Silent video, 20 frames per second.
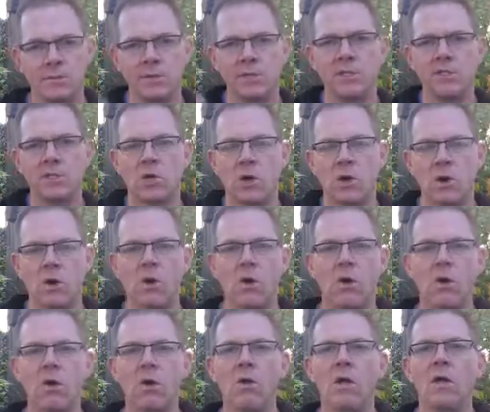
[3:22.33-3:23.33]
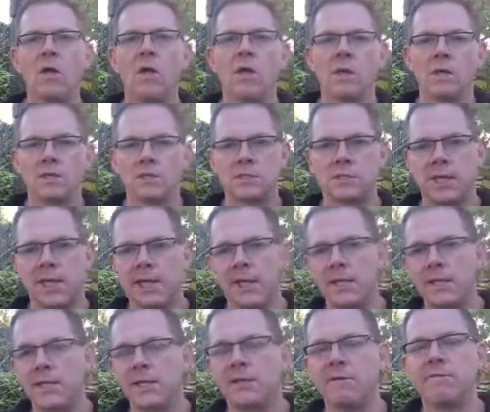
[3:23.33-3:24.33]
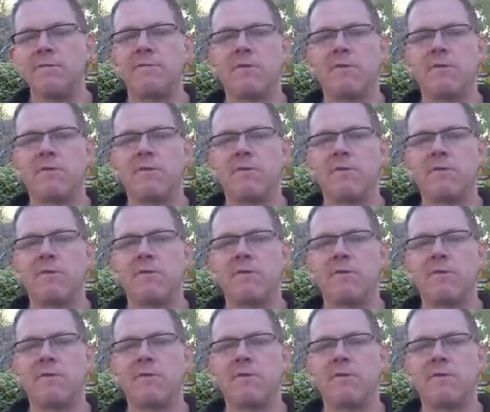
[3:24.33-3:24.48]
Be tall, slight lean